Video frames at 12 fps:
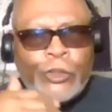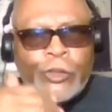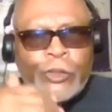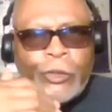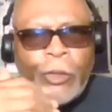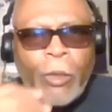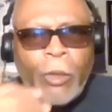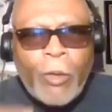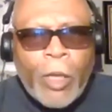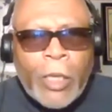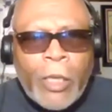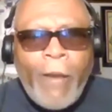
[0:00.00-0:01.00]

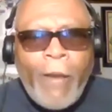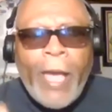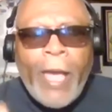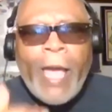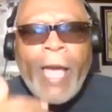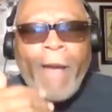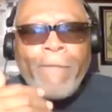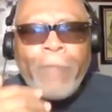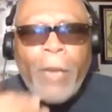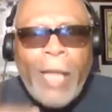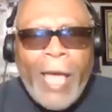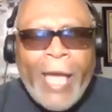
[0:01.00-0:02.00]
applying for
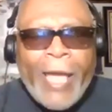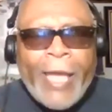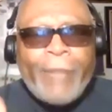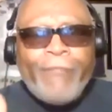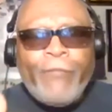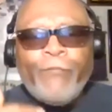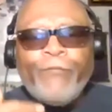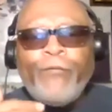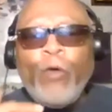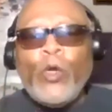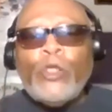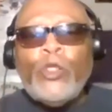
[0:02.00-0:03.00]
new
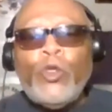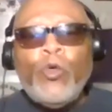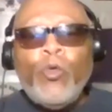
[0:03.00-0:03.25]
rates